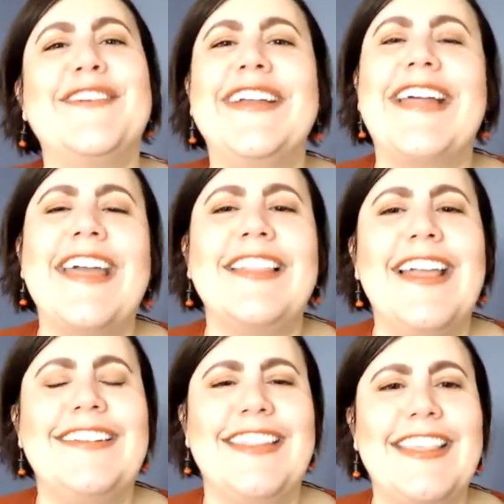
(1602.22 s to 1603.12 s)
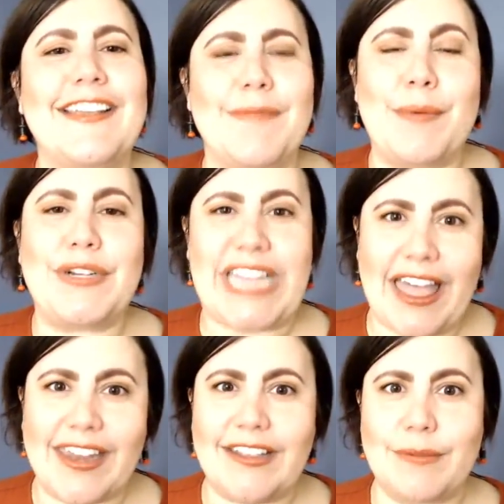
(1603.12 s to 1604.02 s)
I like to think of my
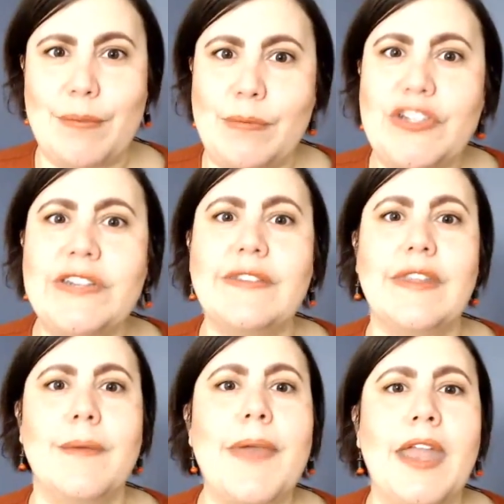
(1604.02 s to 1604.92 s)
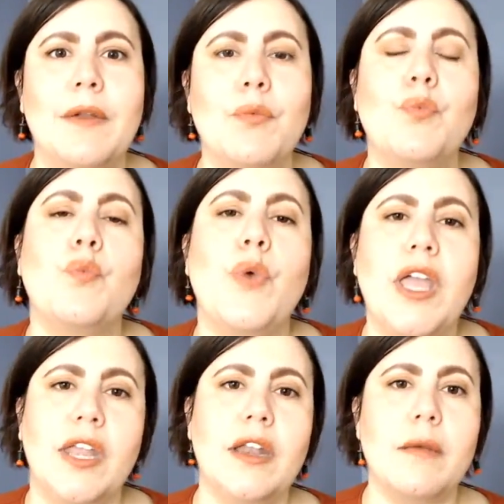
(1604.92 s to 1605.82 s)
mortality as my permission slip. And
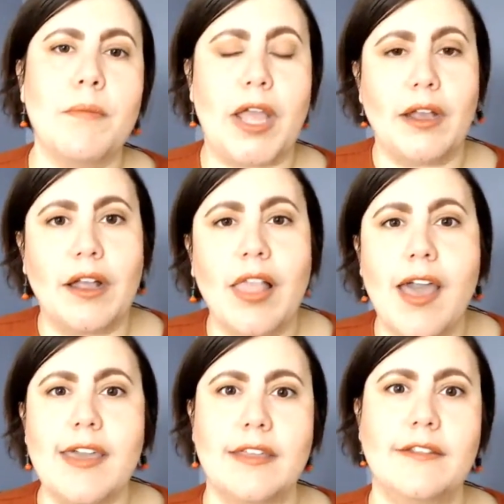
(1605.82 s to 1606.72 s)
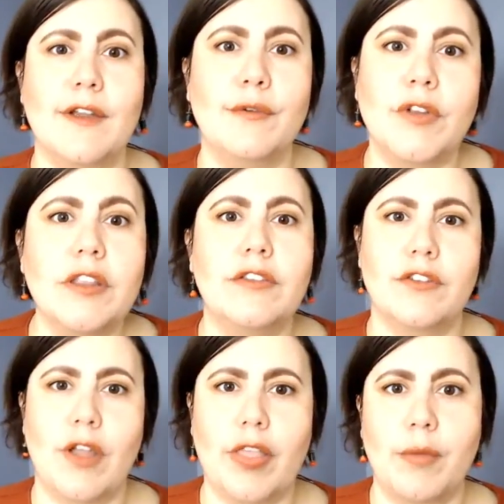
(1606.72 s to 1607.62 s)
when my clients are really
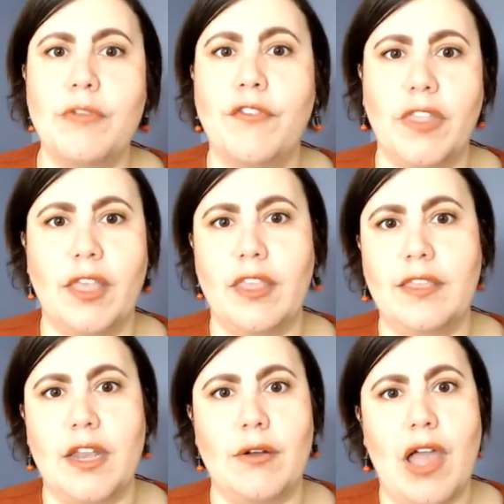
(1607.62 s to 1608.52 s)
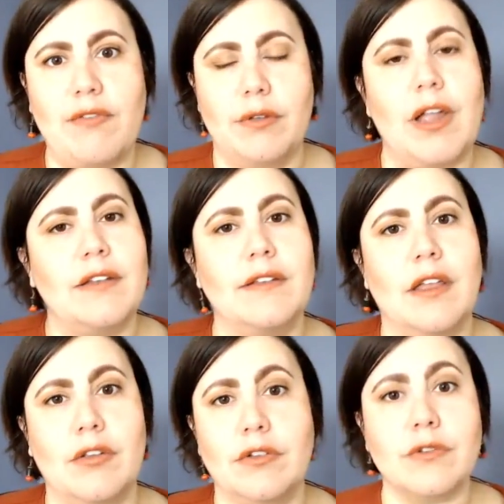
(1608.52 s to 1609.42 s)
struggling with feeling like they don't have the right to
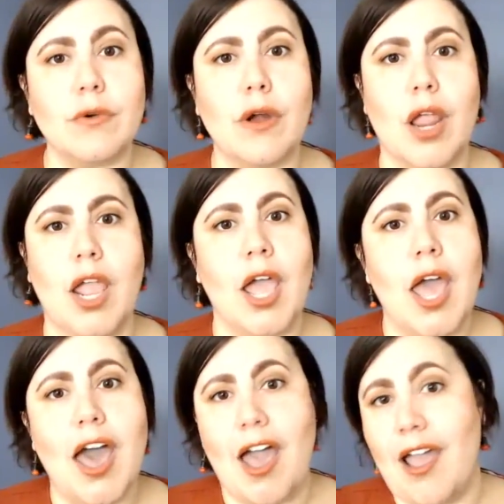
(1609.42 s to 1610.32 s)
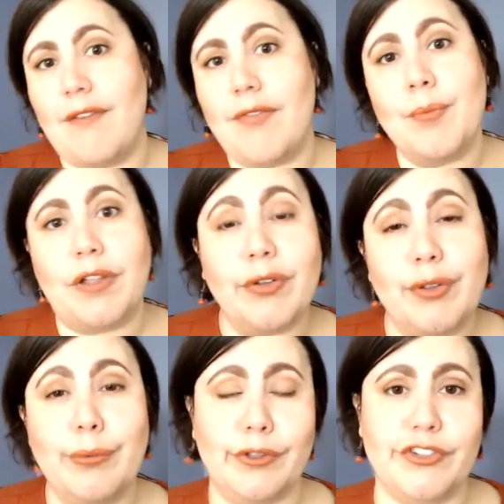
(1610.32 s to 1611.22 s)
tell their story, I have them write their
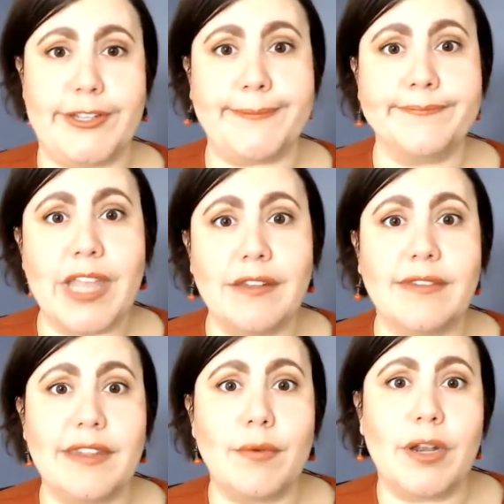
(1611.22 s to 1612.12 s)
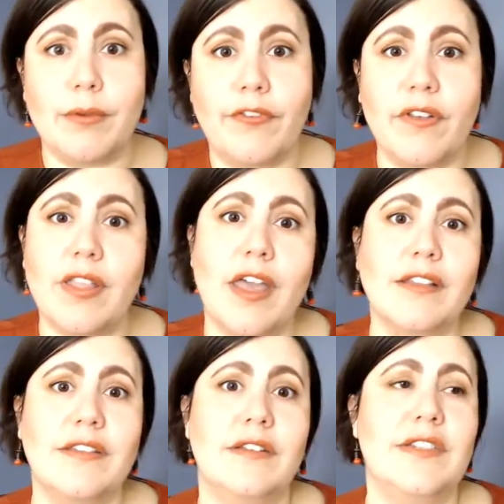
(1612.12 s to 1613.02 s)
eulogy and see what it would feel
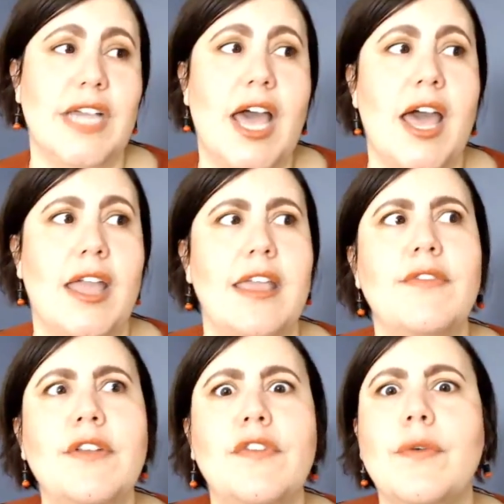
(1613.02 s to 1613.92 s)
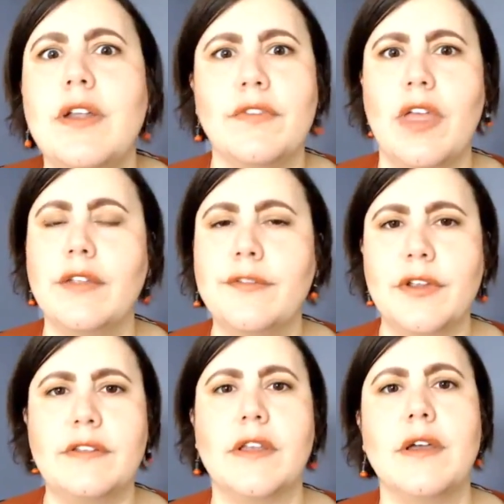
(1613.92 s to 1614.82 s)
like to die, even if no one else
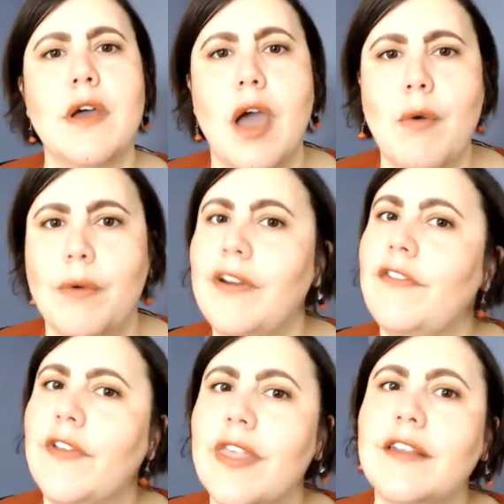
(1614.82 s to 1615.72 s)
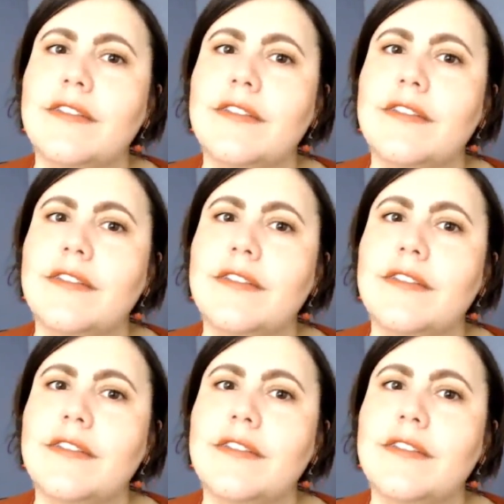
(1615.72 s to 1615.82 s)
reads it. What would it feel like